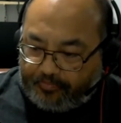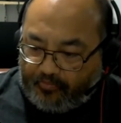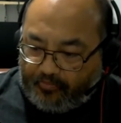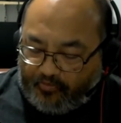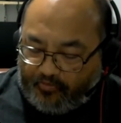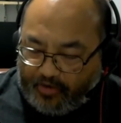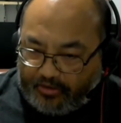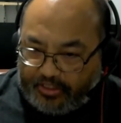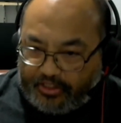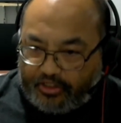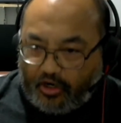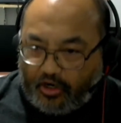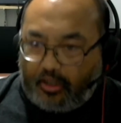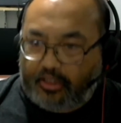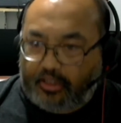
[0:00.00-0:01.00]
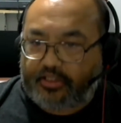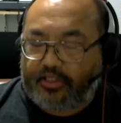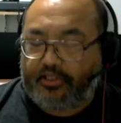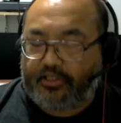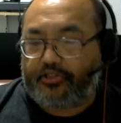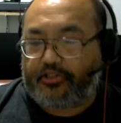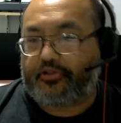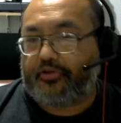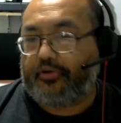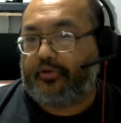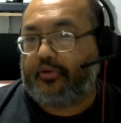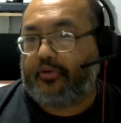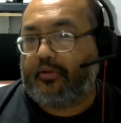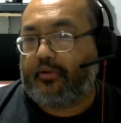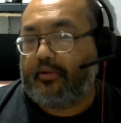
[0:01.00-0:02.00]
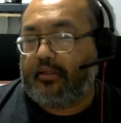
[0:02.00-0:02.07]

very dark, sinister,